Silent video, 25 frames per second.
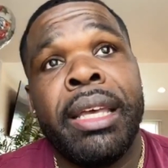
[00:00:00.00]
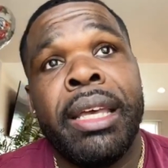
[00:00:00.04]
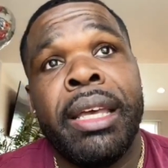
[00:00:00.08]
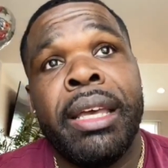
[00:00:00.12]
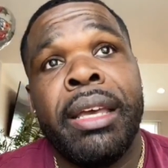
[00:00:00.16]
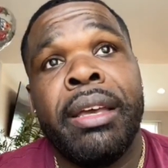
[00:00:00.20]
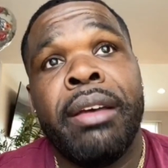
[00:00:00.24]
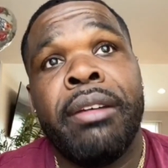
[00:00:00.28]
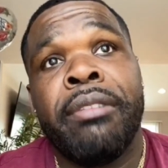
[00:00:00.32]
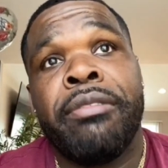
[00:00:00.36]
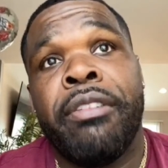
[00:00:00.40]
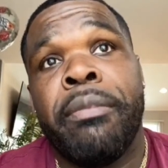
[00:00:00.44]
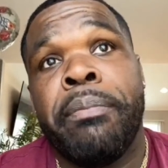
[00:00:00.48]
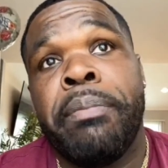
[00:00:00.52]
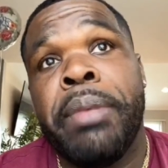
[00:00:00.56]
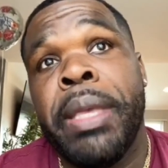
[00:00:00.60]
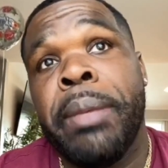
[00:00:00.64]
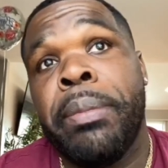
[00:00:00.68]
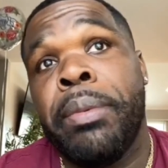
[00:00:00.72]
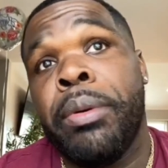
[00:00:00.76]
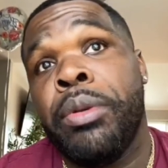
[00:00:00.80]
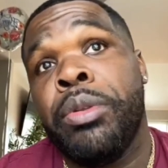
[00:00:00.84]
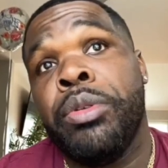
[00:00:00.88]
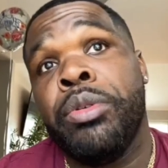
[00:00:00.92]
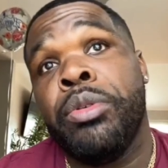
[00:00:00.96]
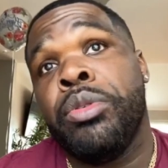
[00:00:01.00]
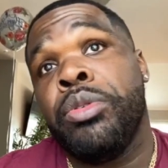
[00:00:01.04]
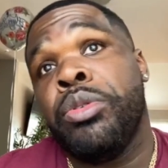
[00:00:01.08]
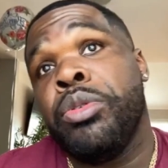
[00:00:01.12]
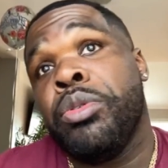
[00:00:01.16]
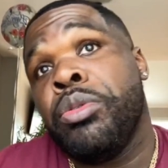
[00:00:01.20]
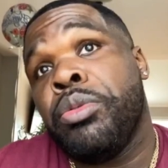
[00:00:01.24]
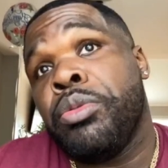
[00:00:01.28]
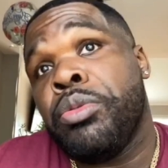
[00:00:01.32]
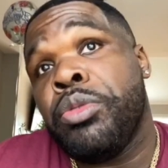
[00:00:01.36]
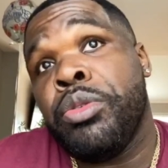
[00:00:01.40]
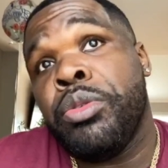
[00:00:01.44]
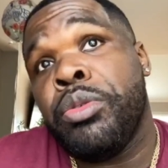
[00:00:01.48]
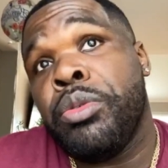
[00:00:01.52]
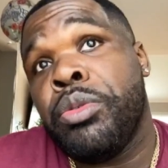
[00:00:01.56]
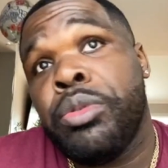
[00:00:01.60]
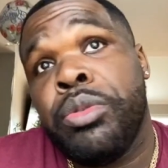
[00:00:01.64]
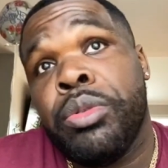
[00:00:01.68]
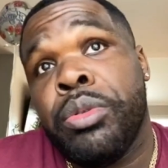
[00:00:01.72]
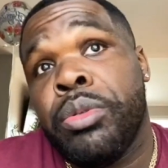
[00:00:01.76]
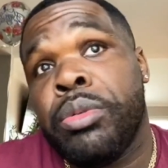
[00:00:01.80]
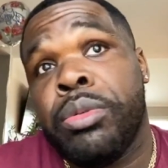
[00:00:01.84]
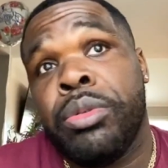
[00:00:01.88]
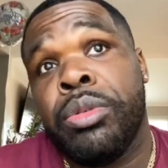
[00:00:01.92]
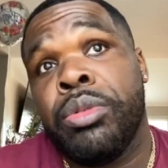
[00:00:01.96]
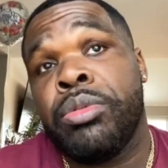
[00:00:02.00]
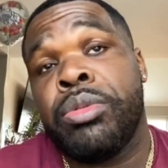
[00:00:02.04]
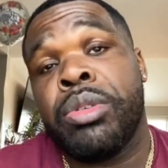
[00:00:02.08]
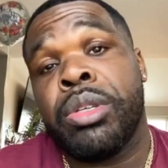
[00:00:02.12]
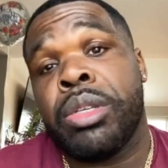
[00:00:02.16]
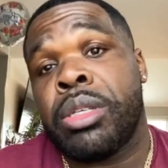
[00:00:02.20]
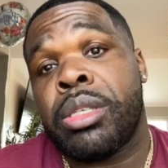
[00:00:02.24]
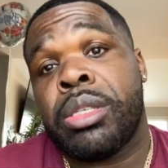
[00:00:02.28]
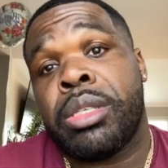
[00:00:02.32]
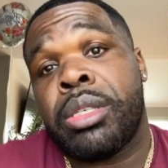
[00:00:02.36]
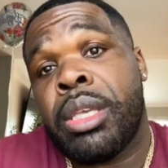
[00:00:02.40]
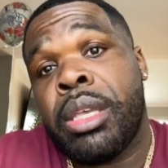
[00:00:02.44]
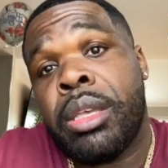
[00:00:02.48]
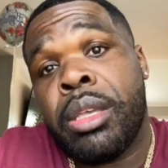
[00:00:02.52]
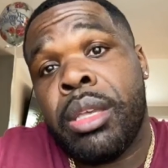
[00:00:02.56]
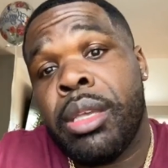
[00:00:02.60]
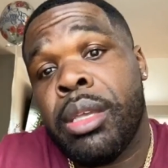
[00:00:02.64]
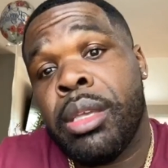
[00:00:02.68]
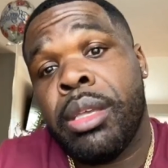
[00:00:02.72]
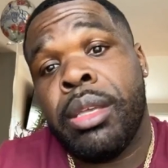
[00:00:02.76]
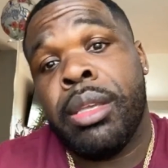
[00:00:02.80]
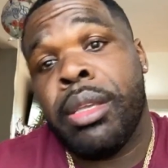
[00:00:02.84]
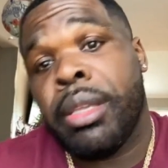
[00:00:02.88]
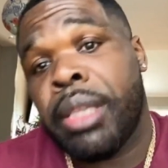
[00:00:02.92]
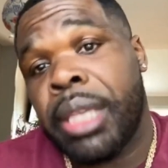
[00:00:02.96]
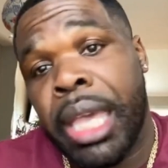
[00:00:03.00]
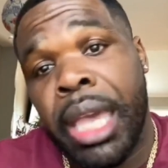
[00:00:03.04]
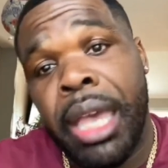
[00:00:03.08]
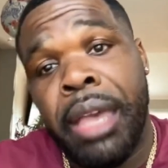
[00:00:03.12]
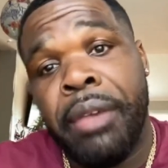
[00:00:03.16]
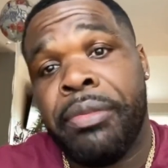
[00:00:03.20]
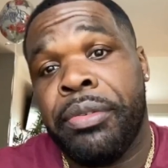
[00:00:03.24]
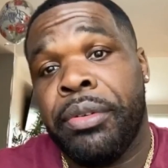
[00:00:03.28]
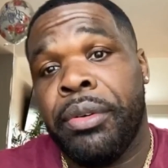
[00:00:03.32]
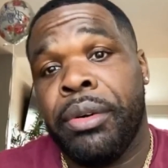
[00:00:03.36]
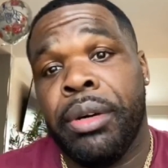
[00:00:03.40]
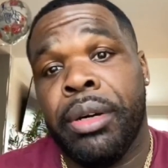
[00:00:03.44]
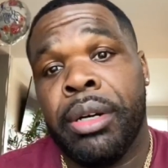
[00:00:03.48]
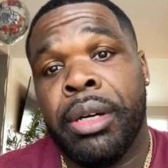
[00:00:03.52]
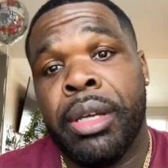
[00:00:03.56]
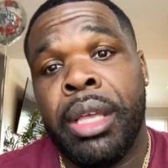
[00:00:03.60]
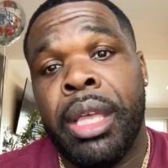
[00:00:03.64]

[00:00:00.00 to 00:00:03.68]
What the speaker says: from people you just care for.